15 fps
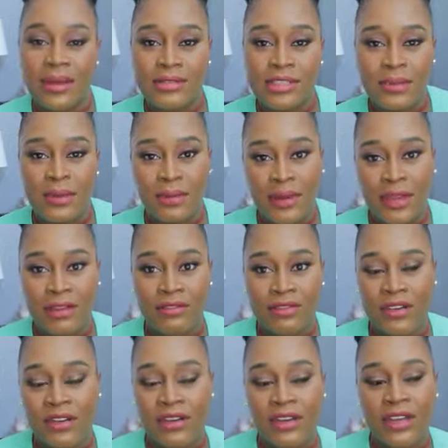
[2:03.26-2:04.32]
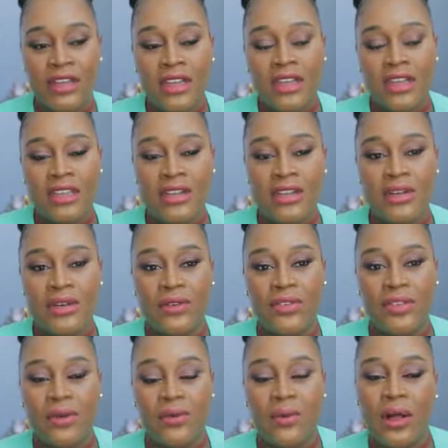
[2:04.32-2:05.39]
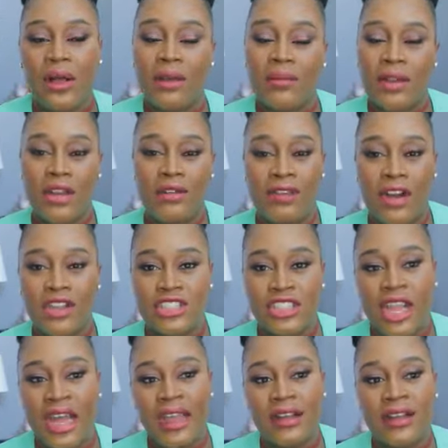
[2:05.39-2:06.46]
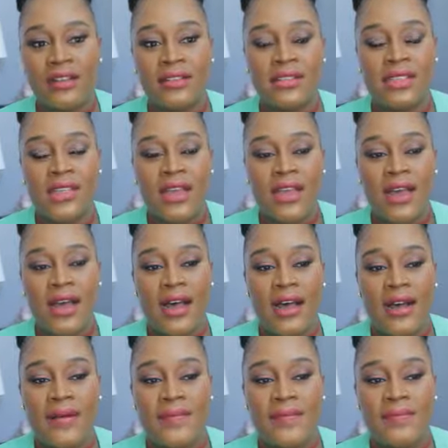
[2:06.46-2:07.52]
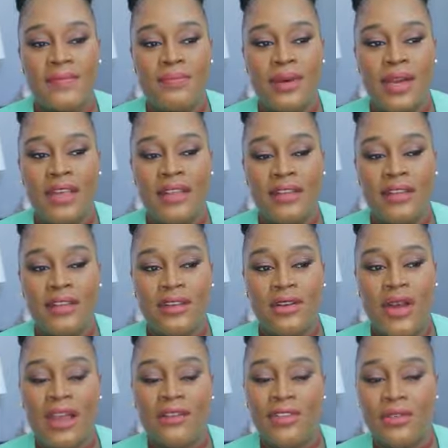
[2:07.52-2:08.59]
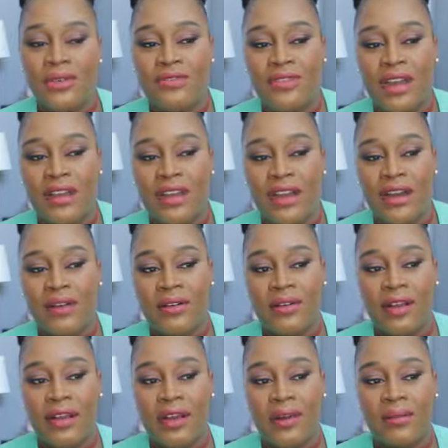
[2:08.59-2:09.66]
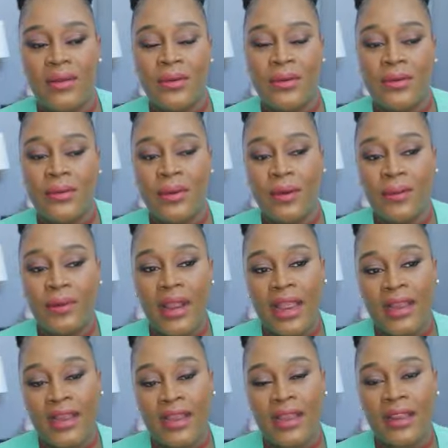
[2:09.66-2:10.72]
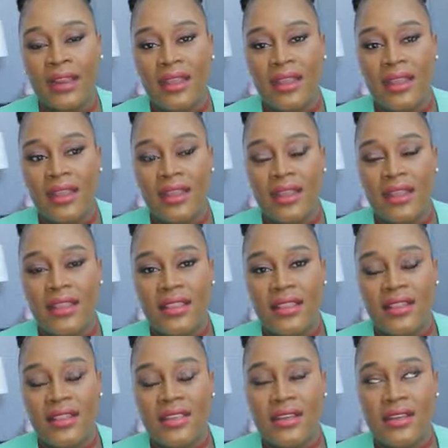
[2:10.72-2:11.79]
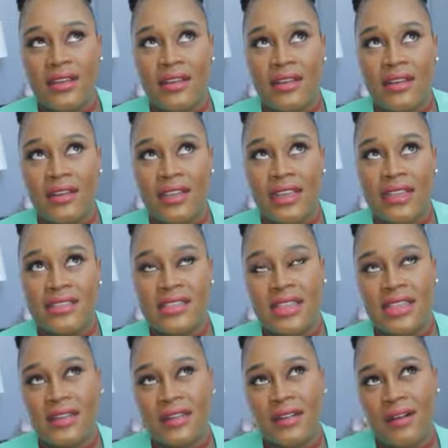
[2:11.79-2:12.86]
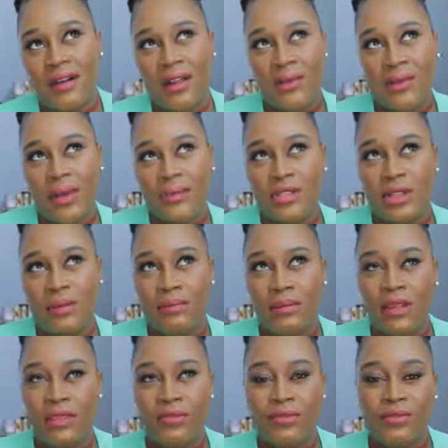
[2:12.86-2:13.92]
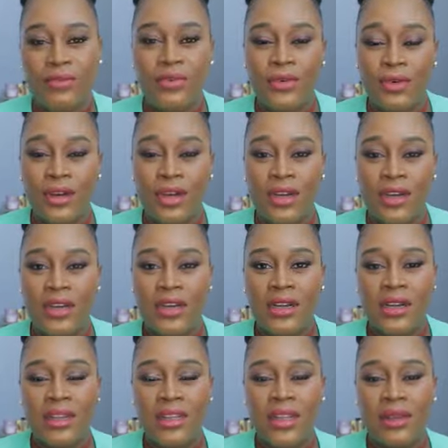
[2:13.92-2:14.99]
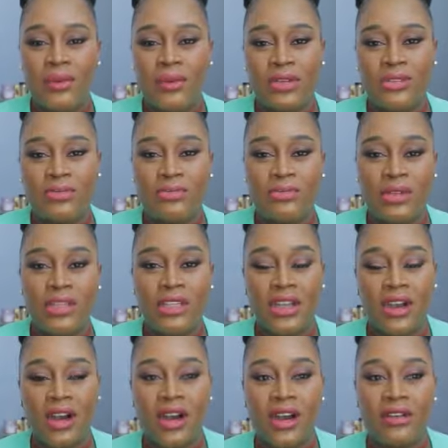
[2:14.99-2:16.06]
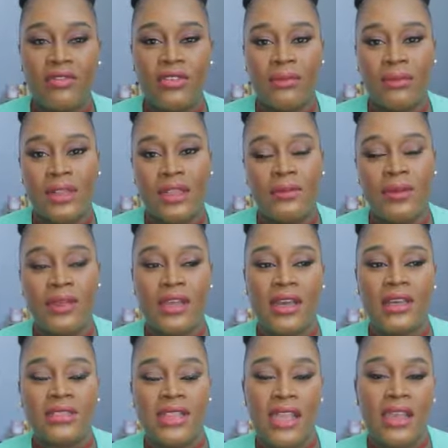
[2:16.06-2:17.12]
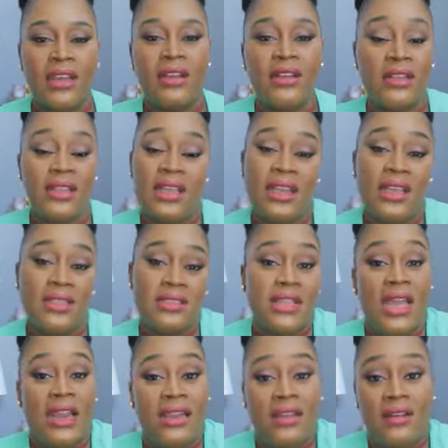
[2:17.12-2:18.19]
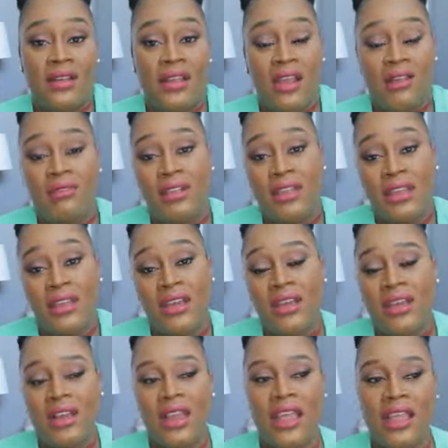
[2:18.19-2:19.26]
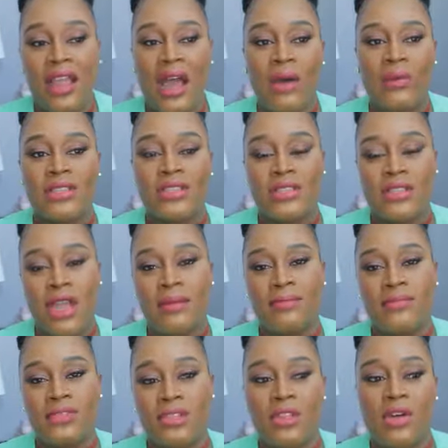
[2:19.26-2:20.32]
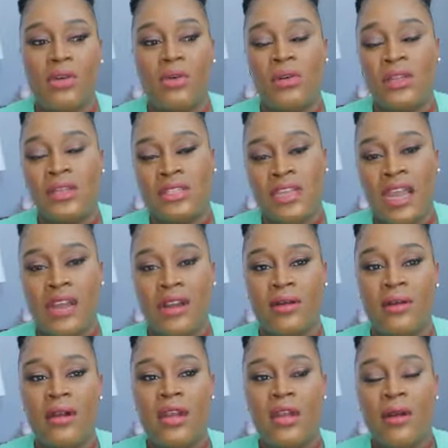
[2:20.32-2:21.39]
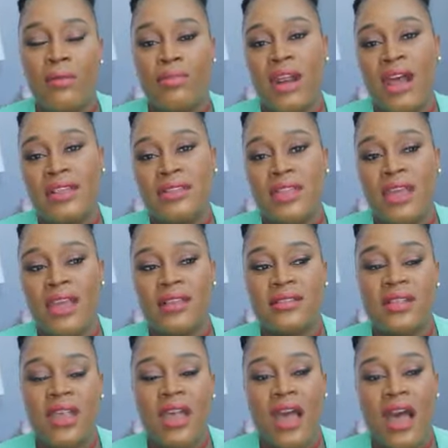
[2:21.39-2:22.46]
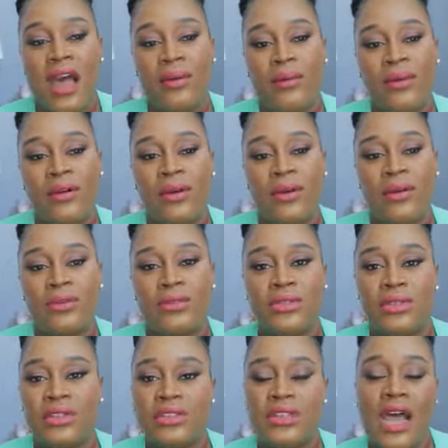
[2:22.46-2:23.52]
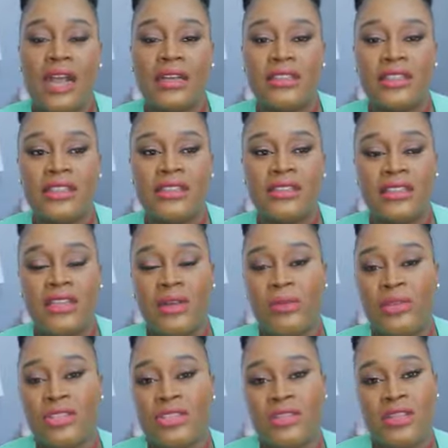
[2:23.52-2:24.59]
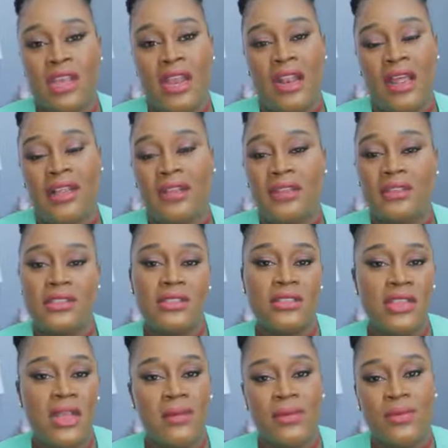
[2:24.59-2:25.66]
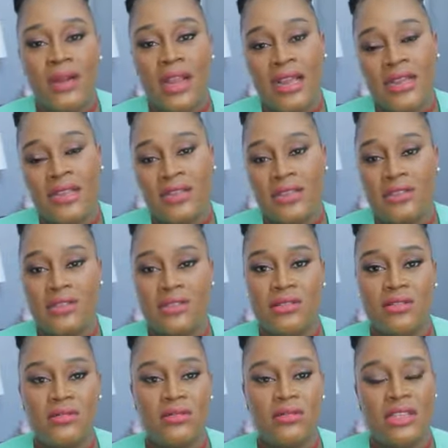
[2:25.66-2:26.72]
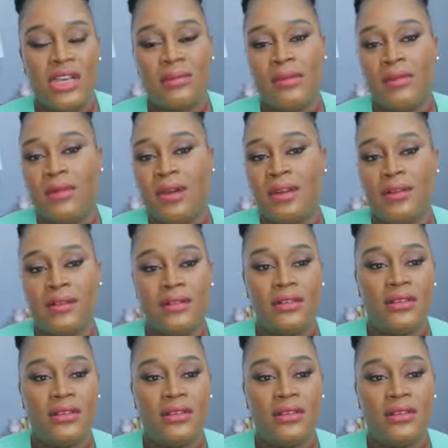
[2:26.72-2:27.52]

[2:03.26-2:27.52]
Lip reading: up to prepare for the welcoming of our child. But after we found out we were pregnant, like I said, all the way up till month 4, it was really hard for me because I couldn't get excited. I really couldn't. Like, I was numb to the whole entire process. I will go to the doctors, and it was just kind of like, look, just tell me what I need to do. Tell me what